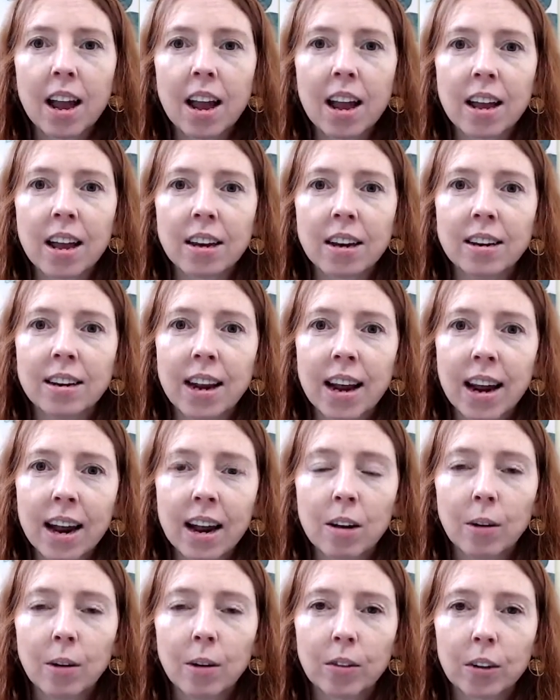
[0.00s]
And
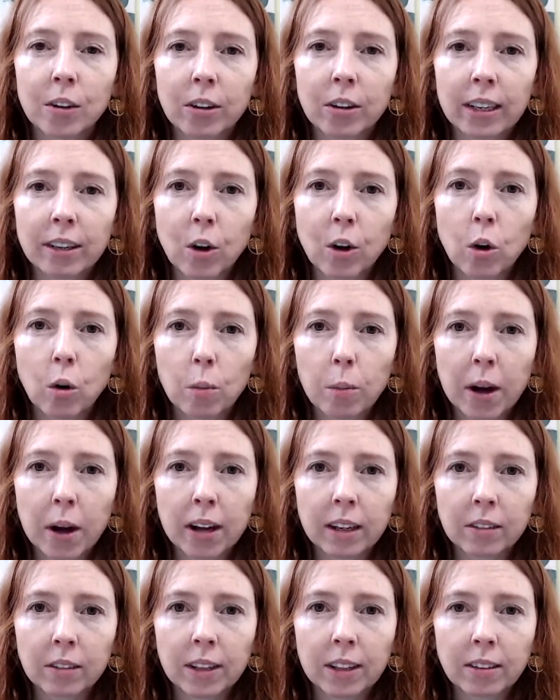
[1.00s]
now I've created Whole
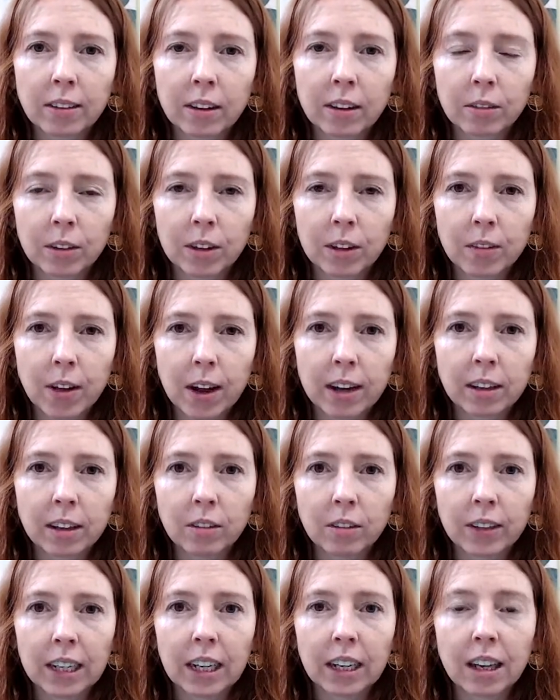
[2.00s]
Body Reset, Refine,
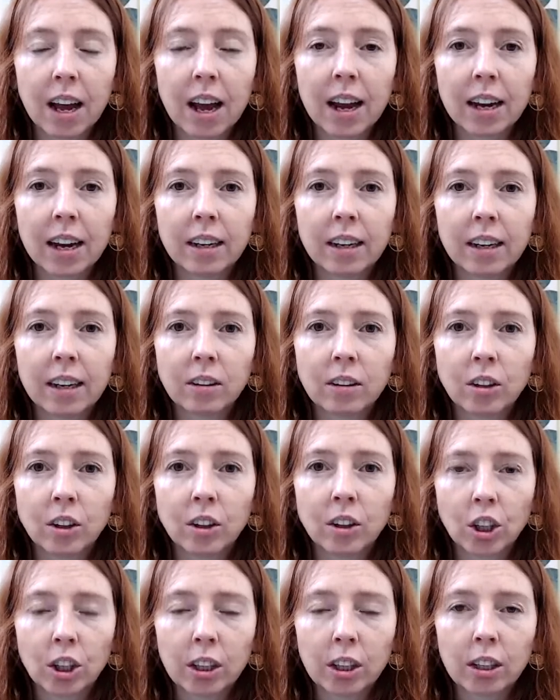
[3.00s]
and Realign to
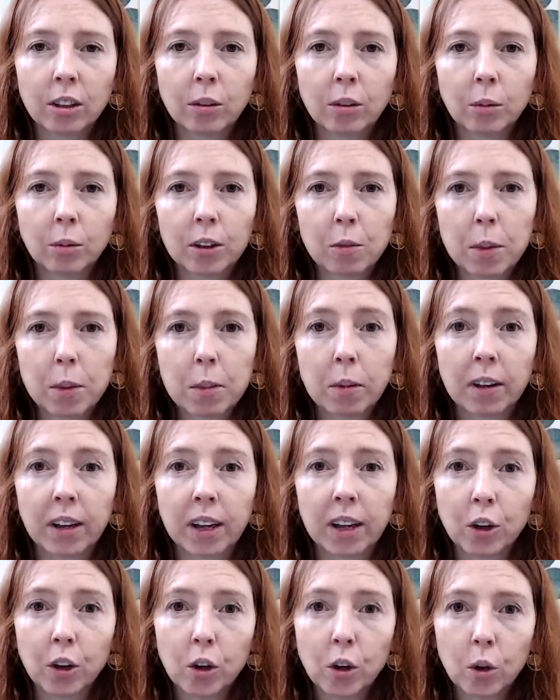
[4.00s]
share with people
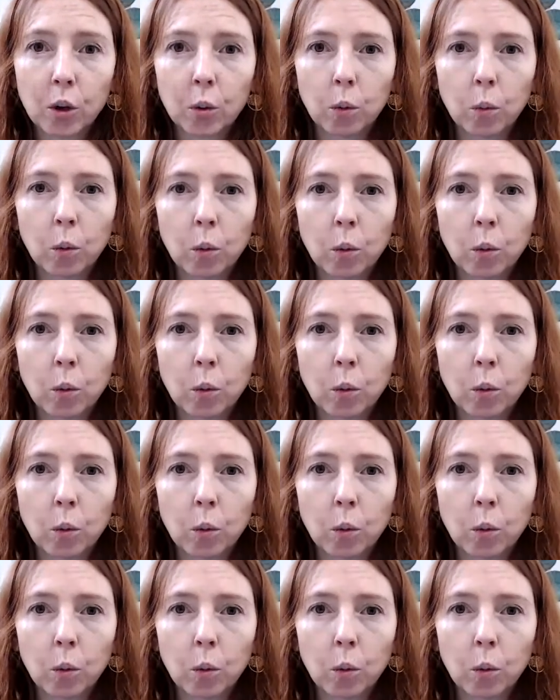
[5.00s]
like you